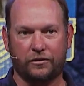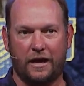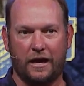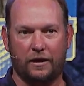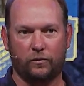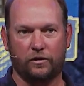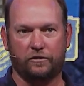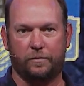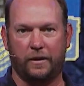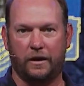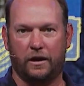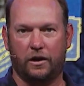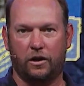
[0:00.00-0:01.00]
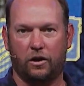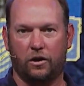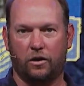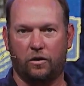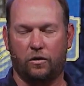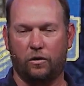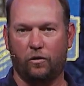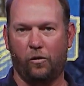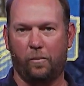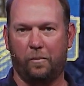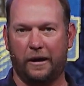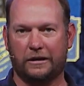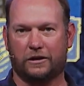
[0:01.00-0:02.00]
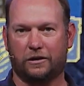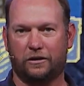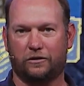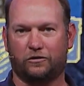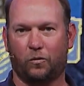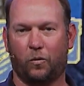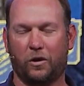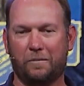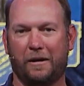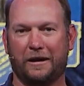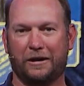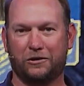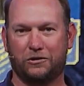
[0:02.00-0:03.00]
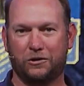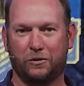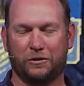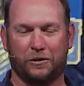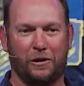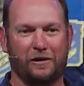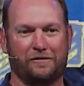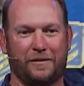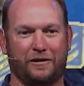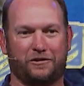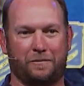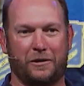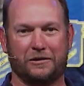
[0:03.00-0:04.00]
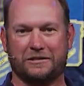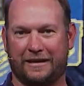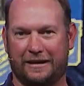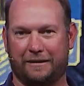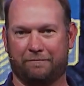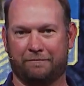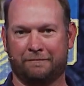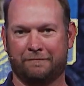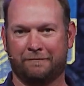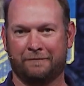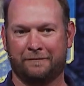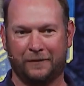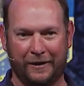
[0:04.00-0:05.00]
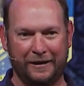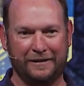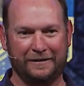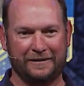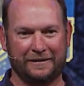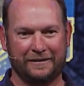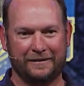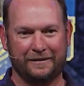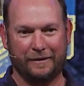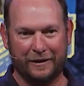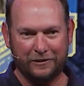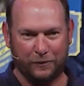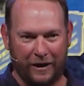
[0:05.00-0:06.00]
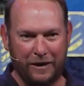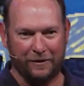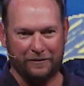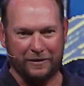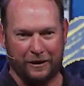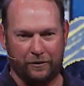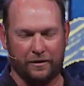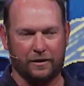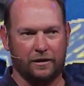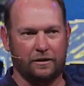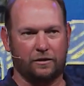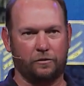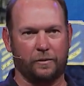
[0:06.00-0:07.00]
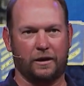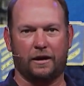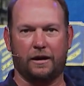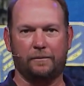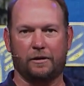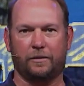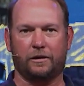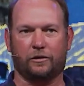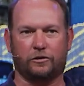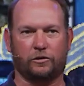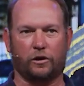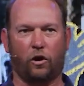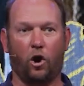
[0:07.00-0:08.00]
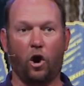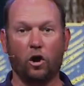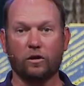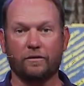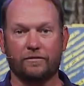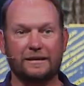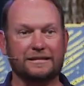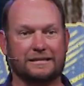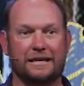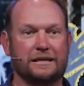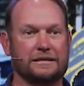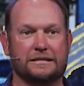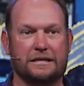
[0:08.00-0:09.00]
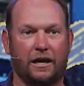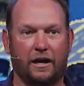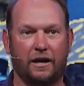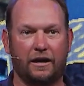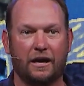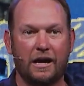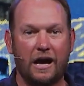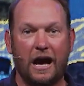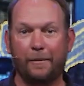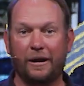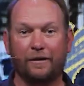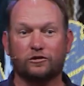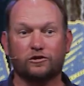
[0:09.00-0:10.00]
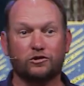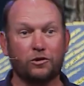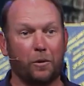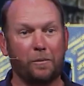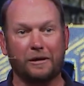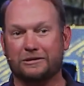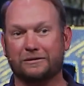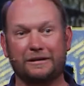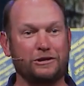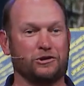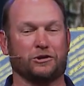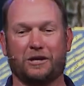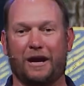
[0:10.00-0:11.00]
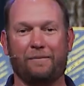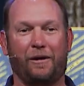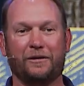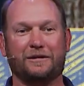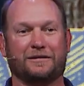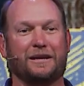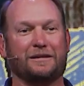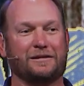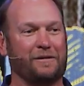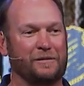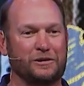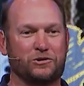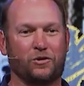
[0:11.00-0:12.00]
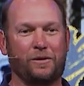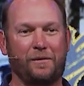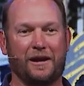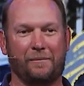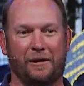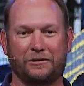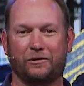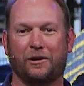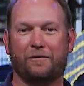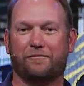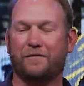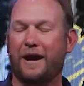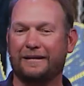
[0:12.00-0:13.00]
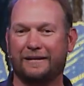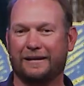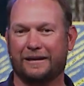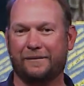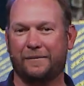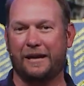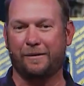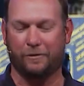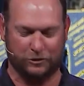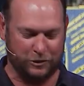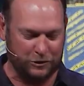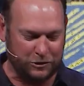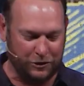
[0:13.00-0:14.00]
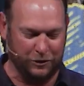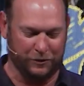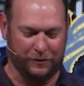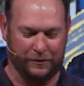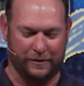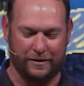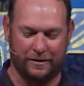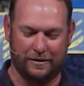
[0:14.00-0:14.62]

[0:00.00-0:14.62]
thought would have been, oh my goodness, what am I going to do with all of my spare time? Right? And that's what I would have thought. I thought, oh, my, I'm going to be able to get all of these things done. I'm going to have so much leisure time. All these things that I've been dreaming about doing, I'm finally going to be able to do.